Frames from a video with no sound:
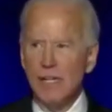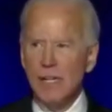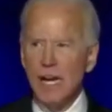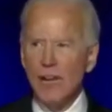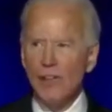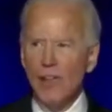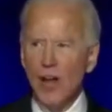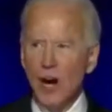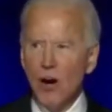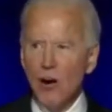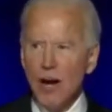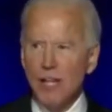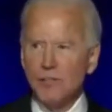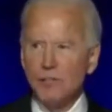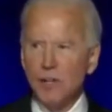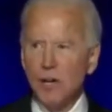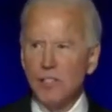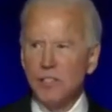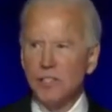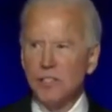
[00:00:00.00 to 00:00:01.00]
in their
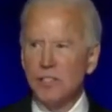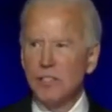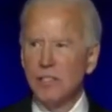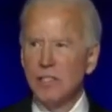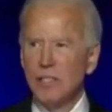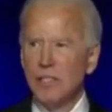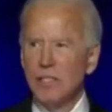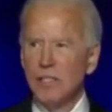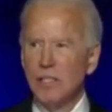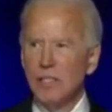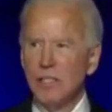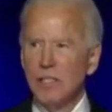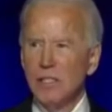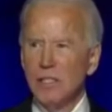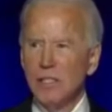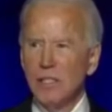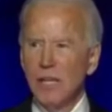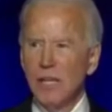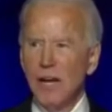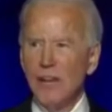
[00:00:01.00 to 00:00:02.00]
interest.
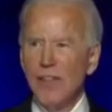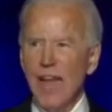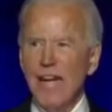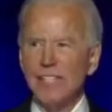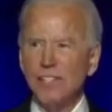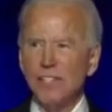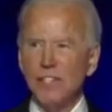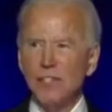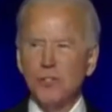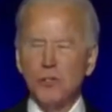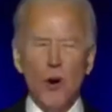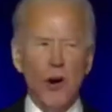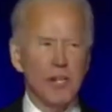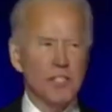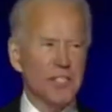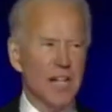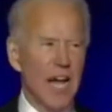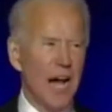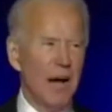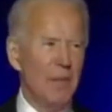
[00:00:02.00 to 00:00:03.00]
And that's the
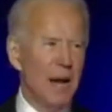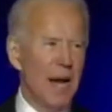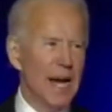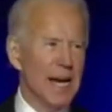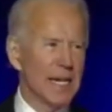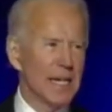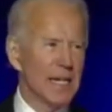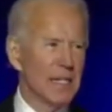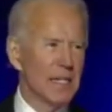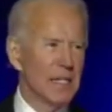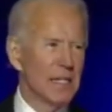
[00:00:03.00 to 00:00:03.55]
choice I'll make.